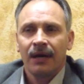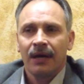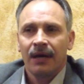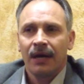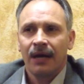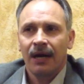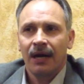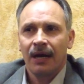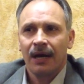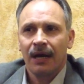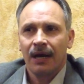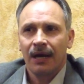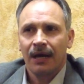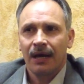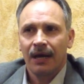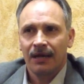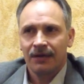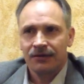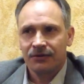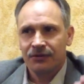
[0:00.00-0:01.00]

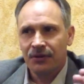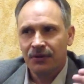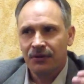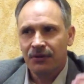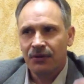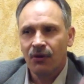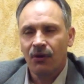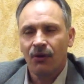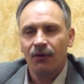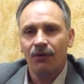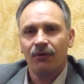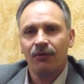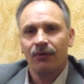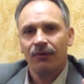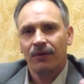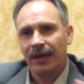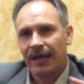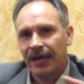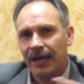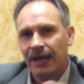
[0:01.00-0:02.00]
as you know
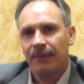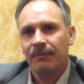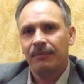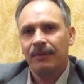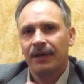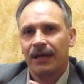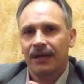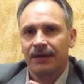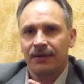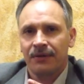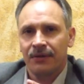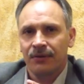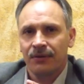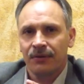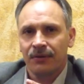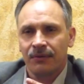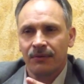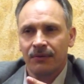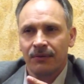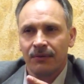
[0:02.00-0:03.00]
him and
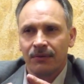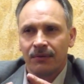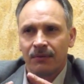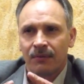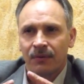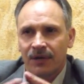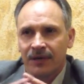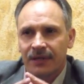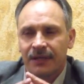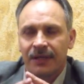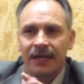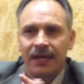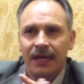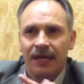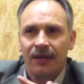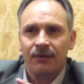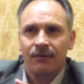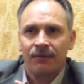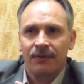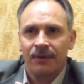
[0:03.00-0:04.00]
you work
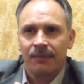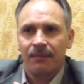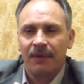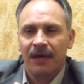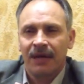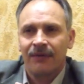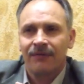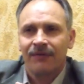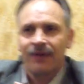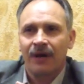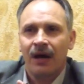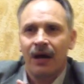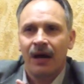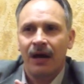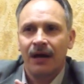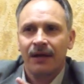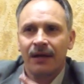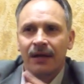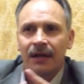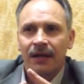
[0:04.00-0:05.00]
together with the man of
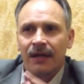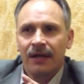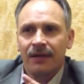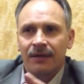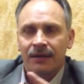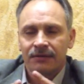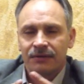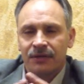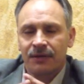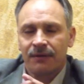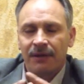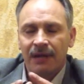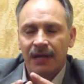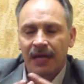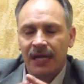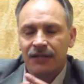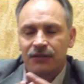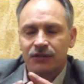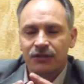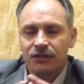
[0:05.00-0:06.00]
God. There's a
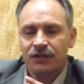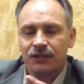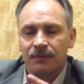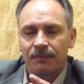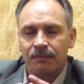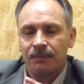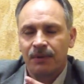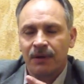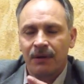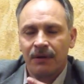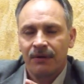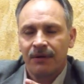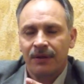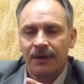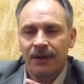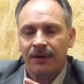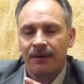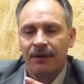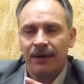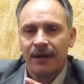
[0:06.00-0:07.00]
relationship built
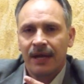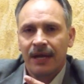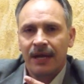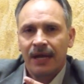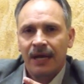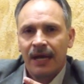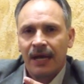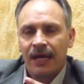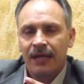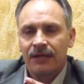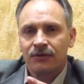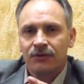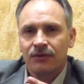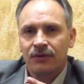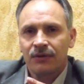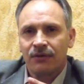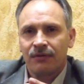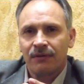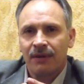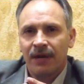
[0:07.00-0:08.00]
there, and so
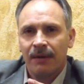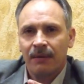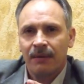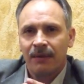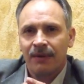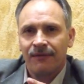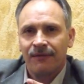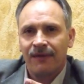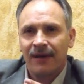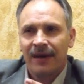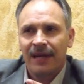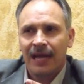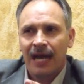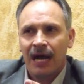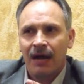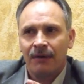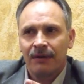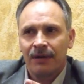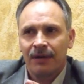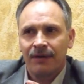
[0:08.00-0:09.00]
you're able to find
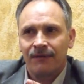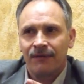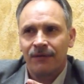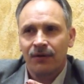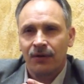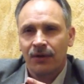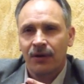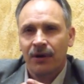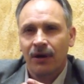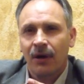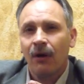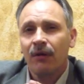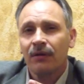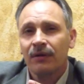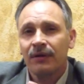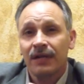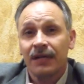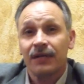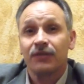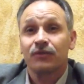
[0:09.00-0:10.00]
out if your
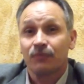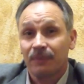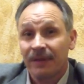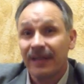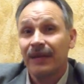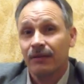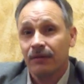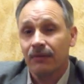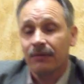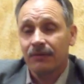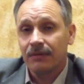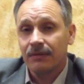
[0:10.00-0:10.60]
calling is real.